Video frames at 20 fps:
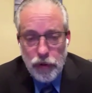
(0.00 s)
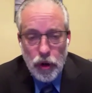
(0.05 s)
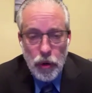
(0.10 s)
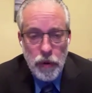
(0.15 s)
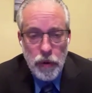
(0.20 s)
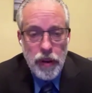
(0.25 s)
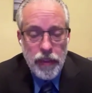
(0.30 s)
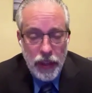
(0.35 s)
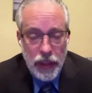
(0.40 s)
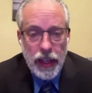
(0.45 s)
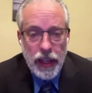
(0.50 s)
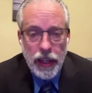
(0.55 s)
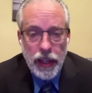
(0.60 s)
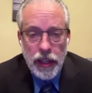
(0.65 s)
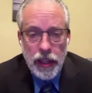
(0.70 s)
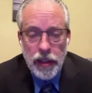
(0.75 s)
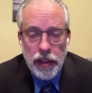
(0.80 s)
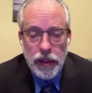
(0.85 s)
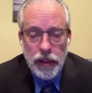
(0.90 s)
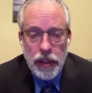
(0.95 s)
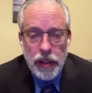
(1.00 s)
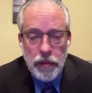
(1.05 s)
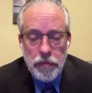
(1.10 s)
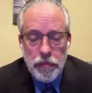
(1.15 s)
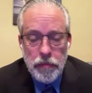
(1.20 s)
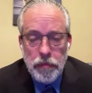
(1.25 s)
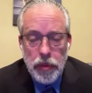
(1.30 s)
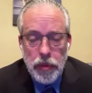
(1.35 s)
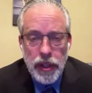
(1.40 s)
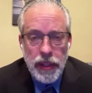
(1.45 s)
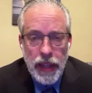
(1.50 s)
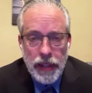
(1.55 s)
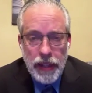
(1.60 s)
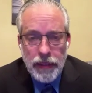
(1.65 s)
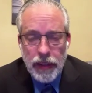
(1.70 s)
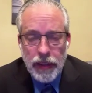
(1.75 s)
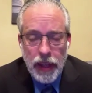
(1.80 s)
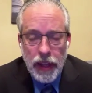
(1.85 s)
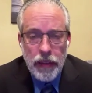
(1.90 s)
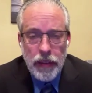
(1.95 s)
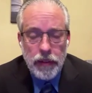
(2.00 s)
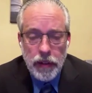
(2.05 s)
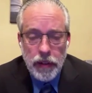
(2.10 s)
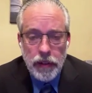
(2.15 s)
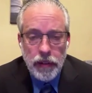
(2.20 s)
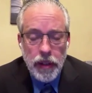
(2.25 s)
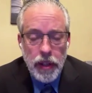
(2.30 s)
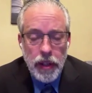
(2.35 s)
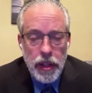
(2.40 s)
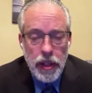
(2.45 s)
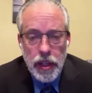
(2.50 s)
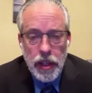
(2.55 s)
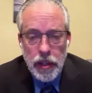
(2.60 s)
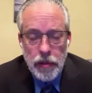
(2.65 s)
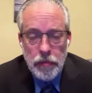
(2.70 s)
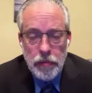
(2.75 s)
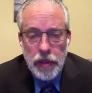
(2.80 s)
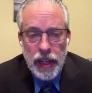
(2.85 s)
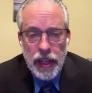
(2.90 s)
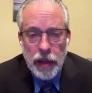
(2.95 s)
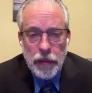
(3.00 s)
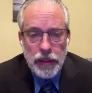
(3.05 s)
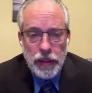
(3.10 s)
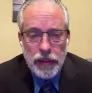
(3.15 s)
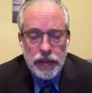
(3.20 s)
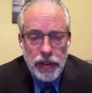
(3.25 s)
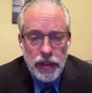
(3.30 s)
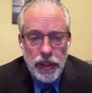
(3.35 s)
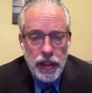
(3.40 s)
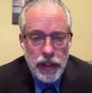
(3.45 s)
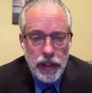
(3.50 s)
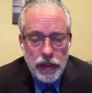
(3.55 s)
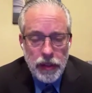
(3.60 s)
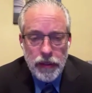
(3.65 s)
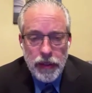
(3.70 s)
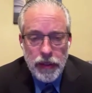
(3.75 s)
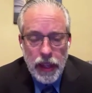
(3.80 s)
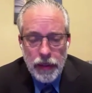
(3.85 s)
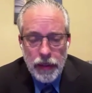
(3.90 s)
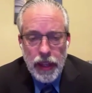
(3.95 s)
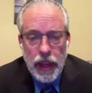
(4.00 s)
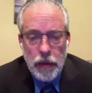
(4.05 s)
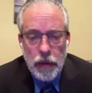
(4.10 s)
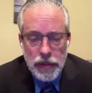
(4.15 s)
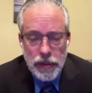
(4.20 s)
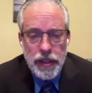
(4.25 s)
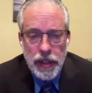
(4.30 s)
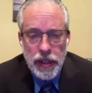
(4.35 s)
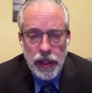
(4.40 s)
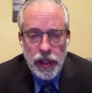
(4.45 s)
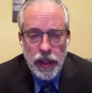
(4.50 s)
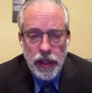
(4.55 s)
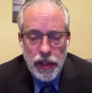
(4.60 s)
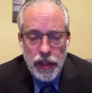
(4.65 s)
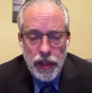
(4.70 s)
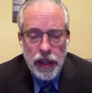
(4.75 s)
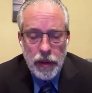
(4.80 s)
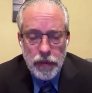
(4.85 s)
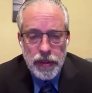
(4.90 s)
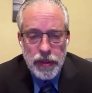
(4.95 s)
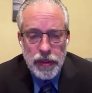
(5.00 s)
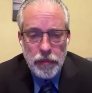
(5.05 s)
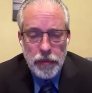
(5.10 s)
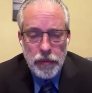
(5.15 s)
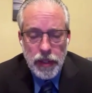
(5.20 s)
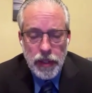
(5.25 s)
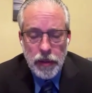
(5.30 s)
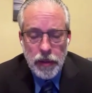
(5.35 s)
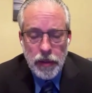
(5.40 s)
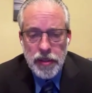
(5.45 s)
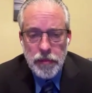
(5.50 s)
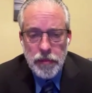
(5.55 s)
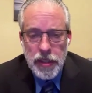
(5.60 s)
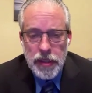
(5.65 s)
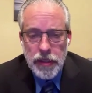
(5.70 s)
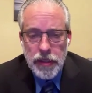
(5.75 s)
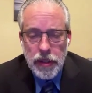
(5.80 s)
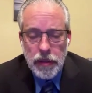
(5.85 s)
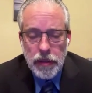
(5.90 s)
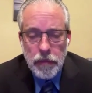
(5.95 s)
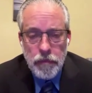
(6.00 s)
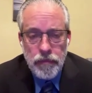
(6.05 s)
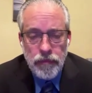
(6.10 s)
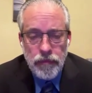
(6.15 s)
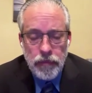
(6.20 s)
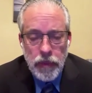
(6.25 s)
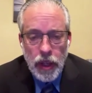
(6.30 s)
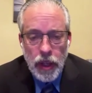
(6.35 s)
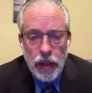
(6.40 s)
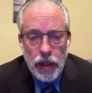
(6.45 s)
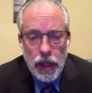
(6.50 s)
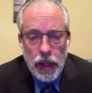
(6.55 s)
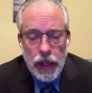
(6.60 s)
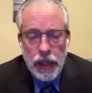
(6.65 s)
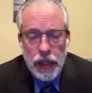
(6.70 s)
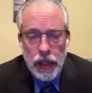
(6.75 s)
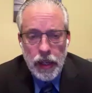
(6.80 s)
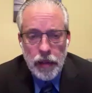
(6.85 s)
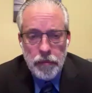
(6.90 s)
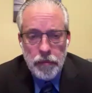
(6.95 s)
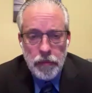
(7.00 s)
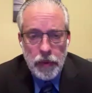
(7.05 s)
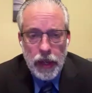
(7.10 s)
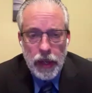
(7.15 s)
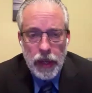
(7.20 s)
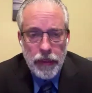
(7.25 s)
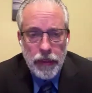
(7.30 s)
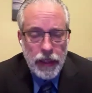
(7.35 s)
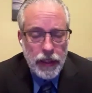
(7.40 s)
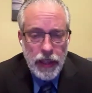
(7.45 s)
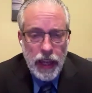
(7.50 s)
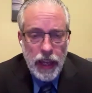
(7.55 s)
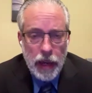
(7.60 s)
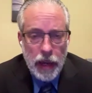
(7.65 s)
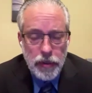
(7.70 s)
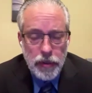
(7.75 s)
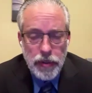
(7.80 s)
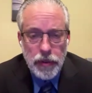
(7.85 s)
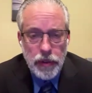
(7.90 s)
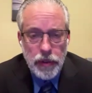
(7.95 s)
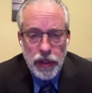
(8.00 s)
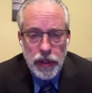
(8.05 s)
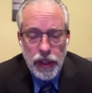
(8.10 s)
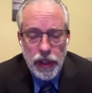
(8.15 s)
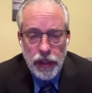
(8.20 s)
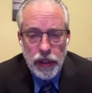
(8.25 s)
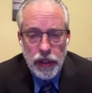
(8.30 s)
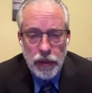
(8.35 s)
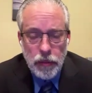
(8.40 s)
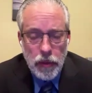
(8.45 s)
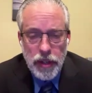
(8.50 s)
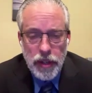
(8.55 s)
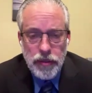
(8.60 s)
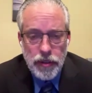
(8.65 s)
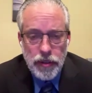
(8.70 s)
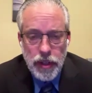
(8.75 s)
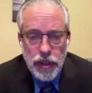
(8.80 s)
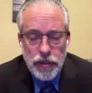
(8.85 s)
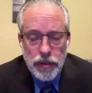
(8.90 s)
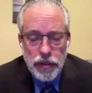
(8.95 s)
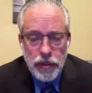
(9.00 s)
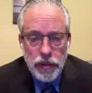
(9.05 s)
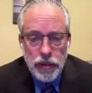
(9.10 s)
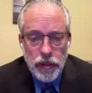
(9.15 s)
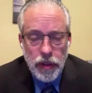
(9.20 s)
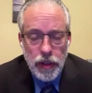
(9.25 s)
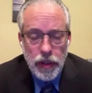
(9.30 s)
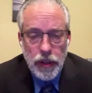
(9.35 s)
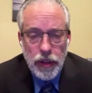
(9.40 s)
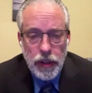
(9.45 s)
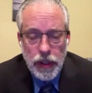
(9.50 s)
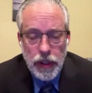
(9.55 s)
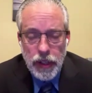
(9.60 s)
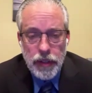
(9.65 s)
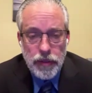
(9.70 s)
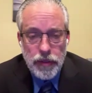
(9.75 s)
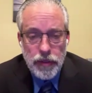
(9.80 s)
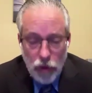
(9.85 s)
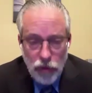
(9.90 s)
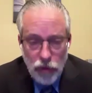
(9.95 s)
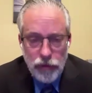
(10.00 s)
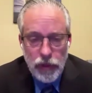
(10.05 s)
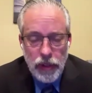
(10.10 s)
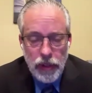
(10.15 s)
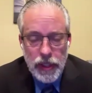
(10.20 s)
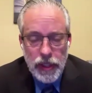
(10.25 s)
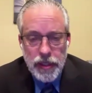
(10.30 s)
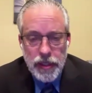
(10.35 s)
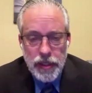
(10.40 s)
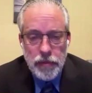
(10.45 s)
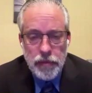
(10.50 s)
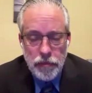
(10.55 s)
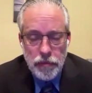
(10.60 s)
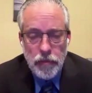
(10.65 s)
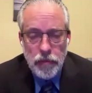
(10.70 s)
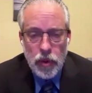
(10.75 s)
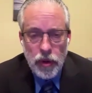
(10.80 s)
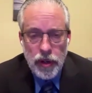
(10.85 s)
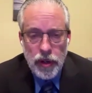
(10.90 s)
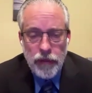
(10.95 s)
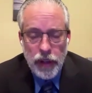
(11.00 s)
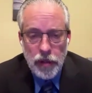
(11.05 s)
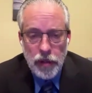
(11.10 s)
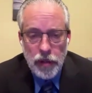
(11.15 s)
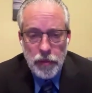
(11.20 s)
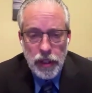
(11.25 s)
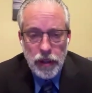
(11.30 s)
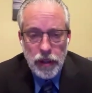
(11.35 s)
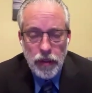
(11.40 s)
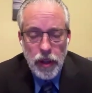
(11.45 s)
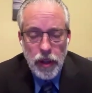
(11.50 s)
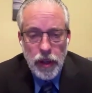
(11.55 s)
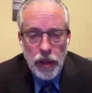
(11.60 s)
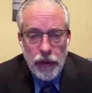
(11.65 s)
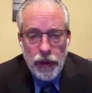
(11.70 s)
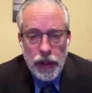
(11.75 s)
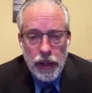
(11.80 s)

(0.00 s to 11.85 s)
forward thinking in putting that together and being able to see that was needed, and that was something that was missing. I think the opportunity in Westchester is hopefully some more development.